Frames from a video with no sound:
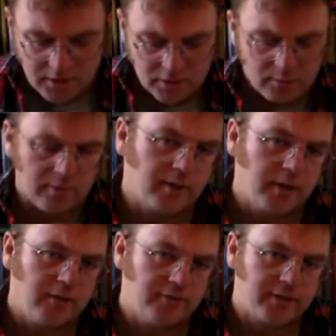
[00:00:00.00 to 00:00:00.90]
So what the
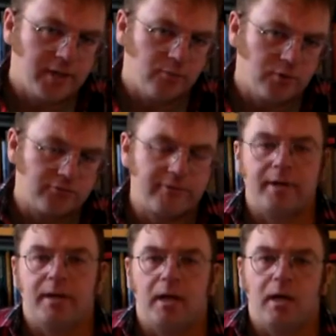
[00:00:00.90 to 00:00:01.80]
Navy said was,
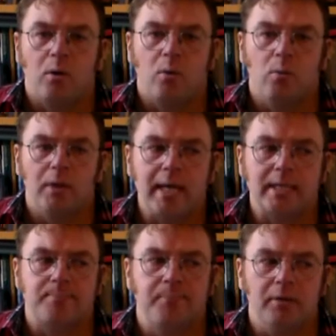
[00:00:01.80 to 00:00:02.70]
right,
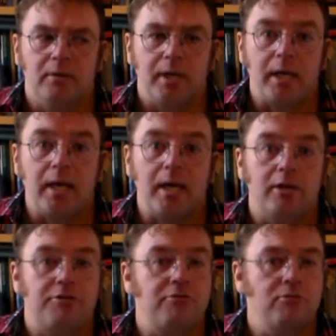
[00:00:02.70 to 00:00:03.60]
let's build a
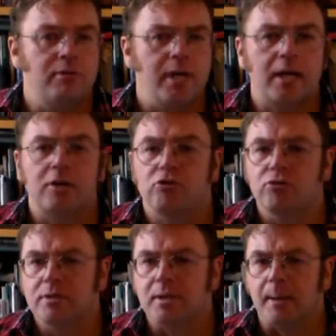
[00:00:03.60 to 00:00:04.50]
through-deck
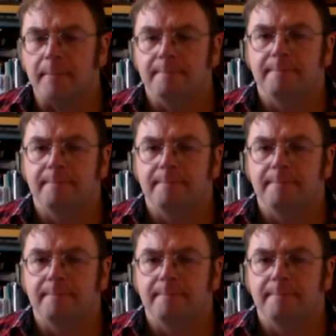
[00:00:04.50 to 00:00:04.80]
cruiser.